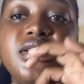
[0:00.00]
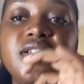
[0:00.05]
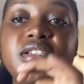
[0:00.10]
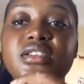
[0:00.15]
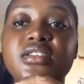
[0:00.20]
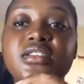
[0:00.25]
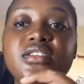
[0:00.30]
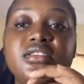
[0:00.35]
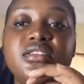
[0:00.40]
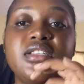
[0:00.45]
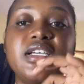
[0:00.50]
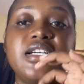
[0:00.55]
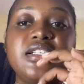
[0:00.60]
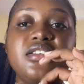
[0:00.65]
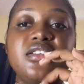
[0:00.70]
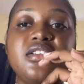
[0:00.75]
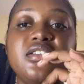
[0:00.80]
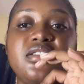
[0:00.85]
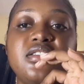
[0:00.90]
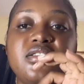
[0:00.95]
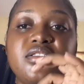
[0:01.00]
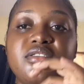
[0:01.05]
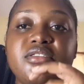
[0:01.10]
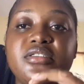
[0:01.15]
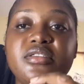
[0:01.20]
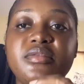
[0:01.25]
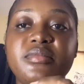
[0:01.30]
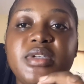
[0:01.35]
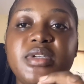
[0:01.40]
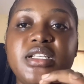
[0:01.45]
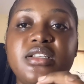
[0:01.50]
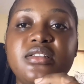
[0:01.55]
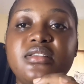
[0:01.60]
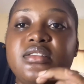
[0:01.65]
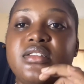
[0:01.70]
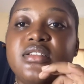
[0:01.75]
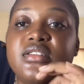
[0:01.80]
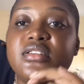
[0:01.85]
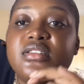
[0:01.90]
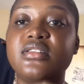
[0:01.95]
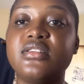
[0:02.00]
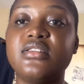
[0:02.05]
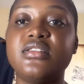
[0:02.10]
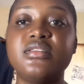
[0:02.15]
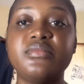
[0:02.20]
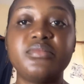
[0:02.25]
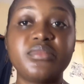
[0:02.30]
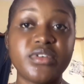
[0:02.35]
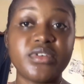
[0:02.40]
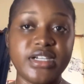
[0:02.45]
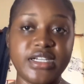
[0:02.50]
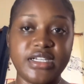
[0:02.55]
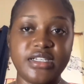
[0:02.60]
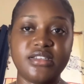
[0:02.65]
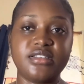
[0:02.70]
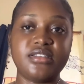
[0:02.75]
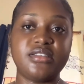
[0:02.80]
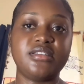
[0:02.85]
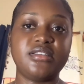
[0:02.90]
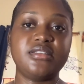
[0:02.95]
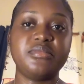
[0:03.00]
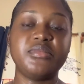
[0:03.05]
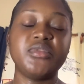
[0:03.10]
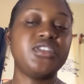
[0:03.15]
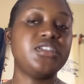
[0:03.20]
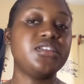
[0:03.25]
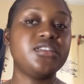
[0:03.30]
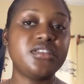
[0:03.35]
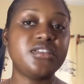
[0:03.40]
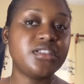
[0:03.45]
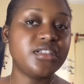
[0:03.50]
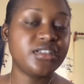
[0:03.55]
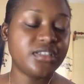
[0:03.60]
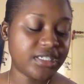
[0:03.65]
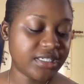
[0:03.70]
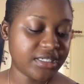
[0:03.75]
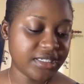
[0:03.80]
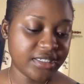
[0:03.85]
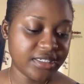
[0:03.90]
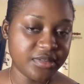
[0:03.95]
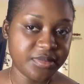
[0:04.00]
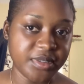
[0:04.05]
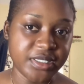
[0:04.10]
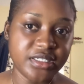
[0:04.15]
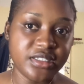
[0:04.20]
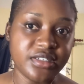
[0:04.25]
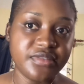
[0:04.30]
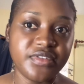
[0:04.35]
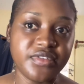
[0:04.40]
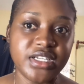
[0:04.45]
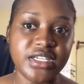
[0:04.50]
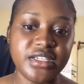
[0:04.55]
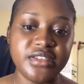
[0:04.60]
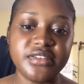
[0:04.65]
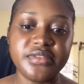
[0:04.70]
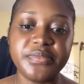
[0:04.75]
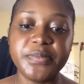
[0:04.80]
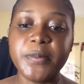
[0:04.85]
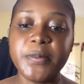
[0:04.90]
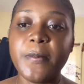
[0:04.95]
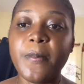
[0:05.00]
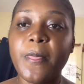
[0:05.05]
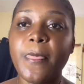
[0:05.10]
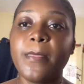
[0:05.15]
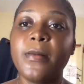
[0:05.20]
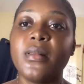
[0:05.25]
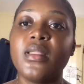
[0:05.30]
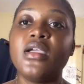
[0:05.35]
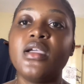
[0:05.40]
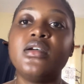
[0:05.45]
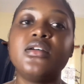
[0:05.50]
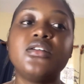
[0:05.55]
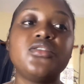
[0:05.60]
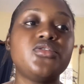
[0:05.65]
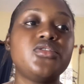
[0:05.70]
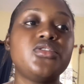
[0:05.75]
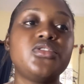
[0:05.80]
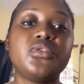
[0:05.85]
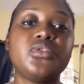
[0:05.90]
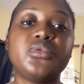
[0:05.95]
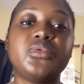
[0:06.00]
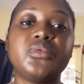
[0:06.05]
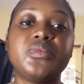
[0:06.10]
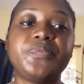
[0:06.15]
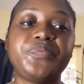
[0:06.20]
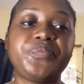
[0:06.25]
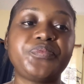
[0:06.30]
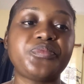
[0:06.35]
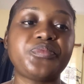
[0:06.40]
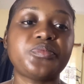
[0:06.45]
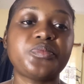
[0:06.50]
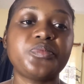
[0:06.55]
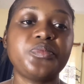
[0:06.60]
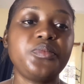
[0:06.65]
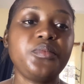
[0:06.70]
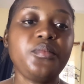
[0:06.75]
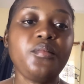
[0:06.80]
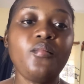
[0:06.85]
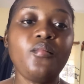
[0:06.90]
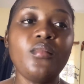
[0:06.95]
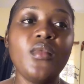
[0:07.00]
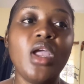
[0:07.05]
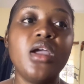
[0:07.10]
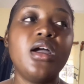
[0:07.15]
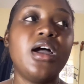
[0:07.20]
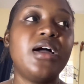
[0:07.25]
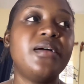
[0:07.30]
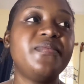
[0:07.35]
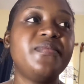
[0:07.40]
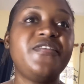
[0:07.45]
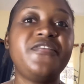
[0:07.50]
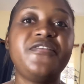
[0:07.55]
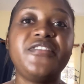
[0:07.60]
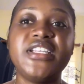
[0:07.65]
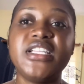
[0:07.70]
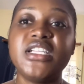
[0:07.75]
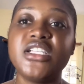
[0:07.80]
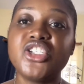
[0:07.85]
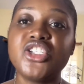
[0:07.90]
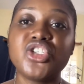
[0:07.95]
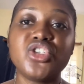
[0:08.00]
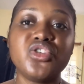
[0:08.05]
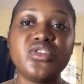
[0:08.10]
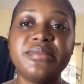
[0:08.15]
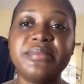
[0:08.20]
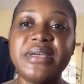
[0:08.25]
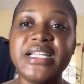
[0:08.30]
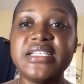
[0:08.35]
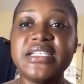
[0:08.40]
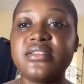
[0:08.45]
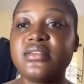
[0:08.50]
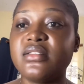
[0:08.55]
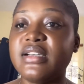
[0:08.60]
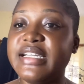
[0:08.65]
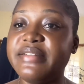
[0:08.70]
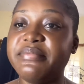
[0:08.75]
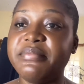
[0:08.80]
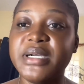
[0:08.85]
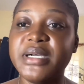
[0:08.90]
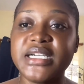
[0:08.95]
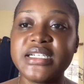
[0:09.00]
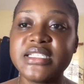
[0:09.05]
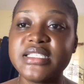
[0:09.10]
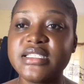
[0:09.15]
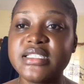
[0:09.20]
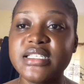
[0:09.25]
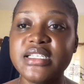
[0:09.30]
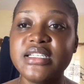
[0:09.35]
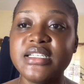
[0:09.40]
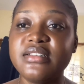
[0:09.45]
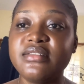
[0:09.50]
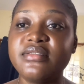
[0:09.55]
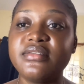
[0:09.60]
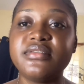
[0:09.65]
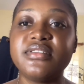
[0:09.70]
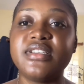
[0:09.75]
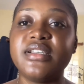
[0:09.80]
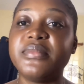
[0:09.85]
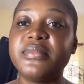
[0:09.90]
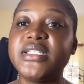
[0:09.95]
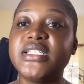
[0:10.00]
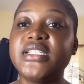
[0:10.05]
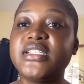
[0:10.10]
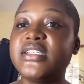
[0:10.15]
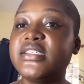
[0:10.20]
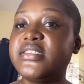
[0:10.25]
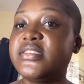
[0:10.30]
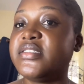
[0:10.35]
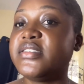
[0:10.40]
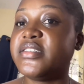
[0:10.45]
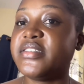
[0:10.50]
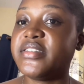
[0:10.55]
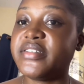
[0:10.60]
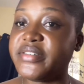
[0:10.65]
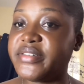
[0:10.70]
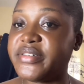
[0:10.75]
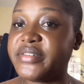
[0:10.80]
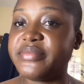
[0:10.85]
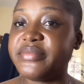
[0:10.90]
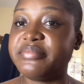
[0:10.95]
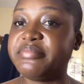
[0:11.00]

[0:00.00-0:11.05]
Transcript: It that determines the the price, but it's still not expensive, guys. So I'm finished doing my little unboxing. The Dominic is here.